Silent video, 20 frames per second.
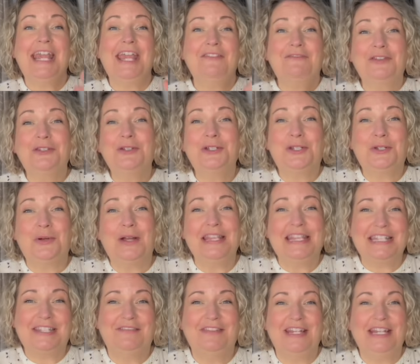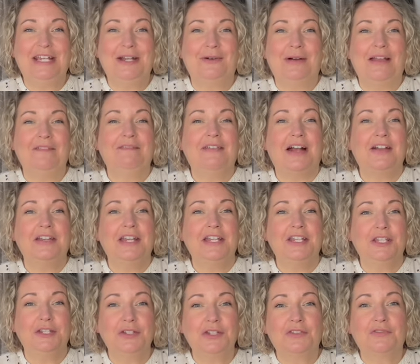If you enjoyed this video and found it
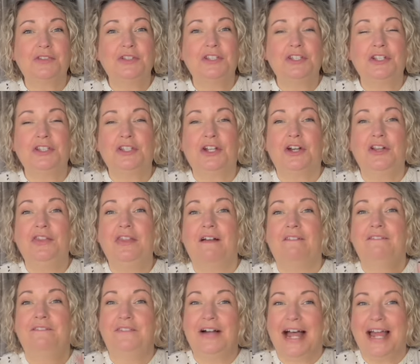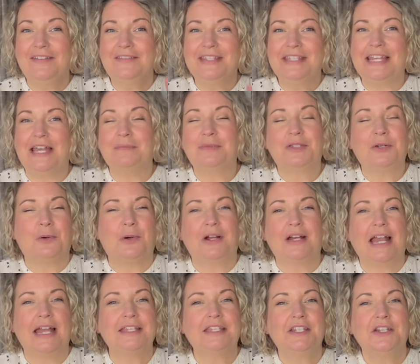useful to learn the five steps to
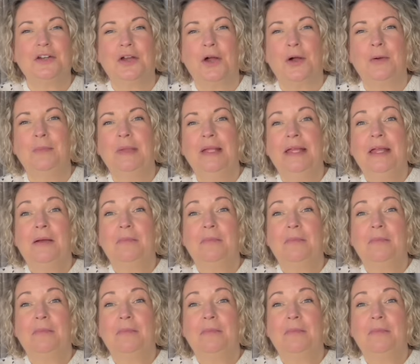organizing your home,